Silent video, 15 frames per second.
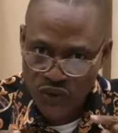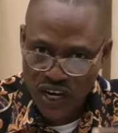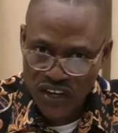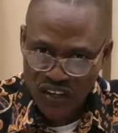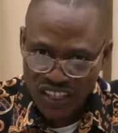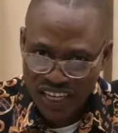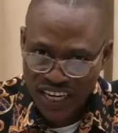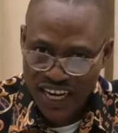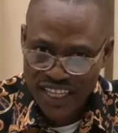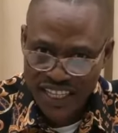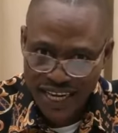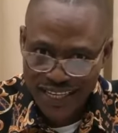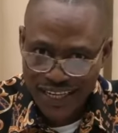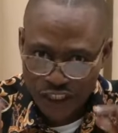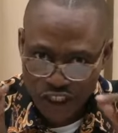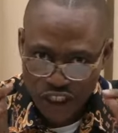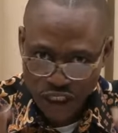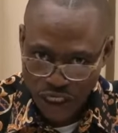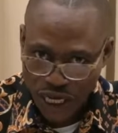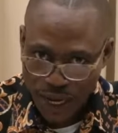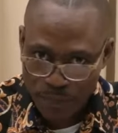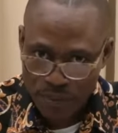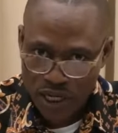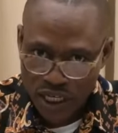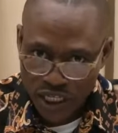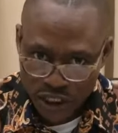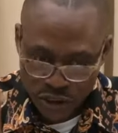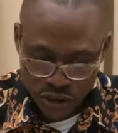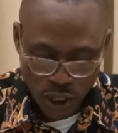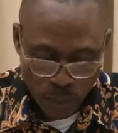can underline that, sharp,
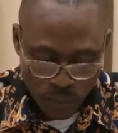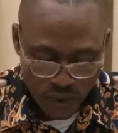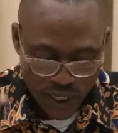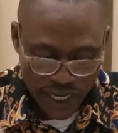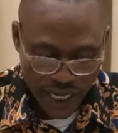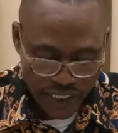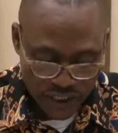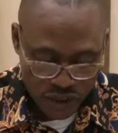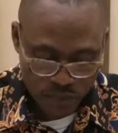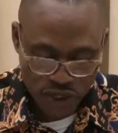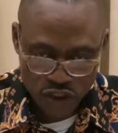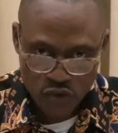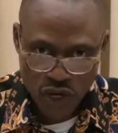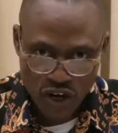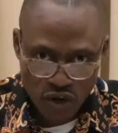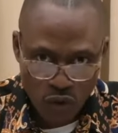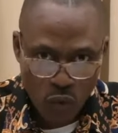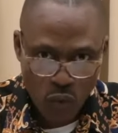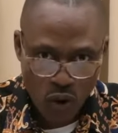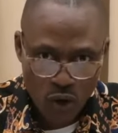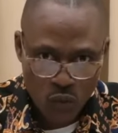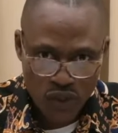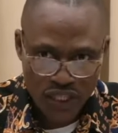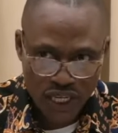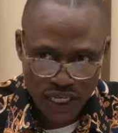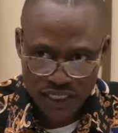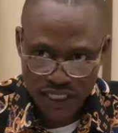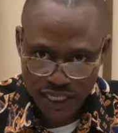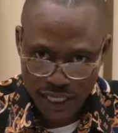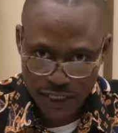double-edged sword, because we are going to walk with
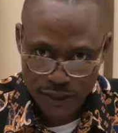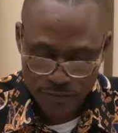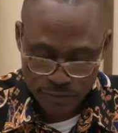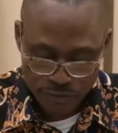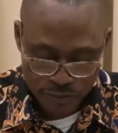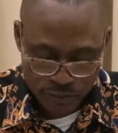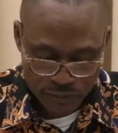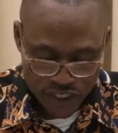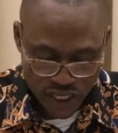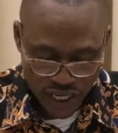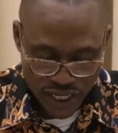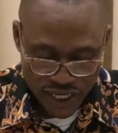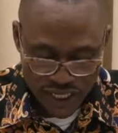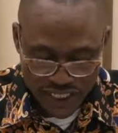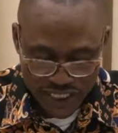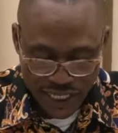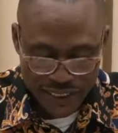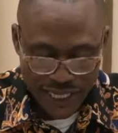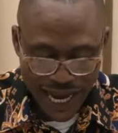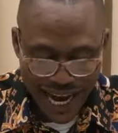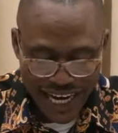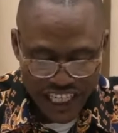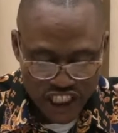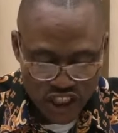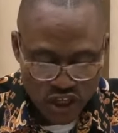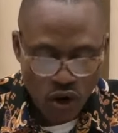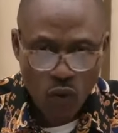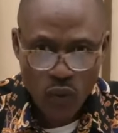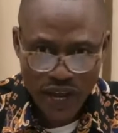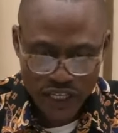that tonight. Okay, it says, I
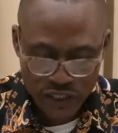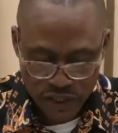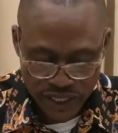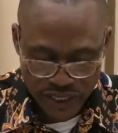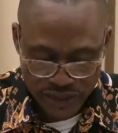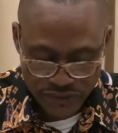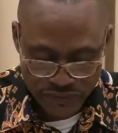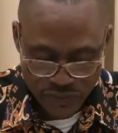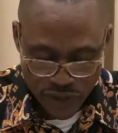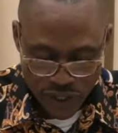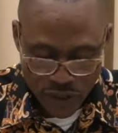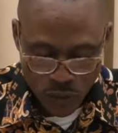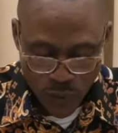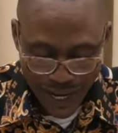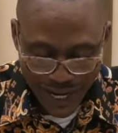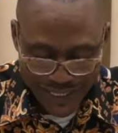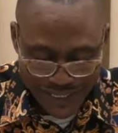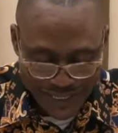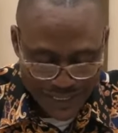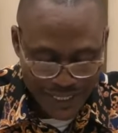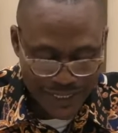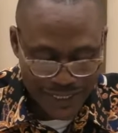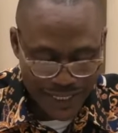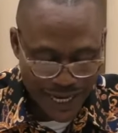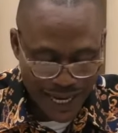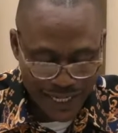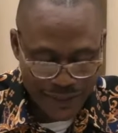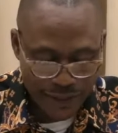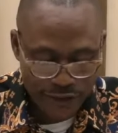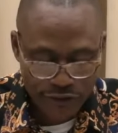know where you live, where Satan
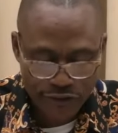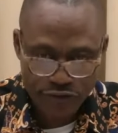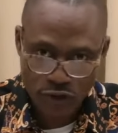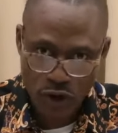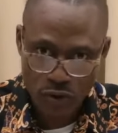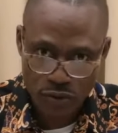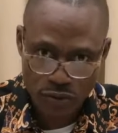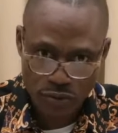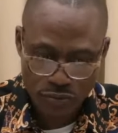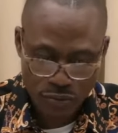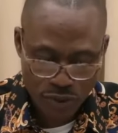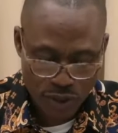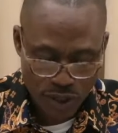has his throne.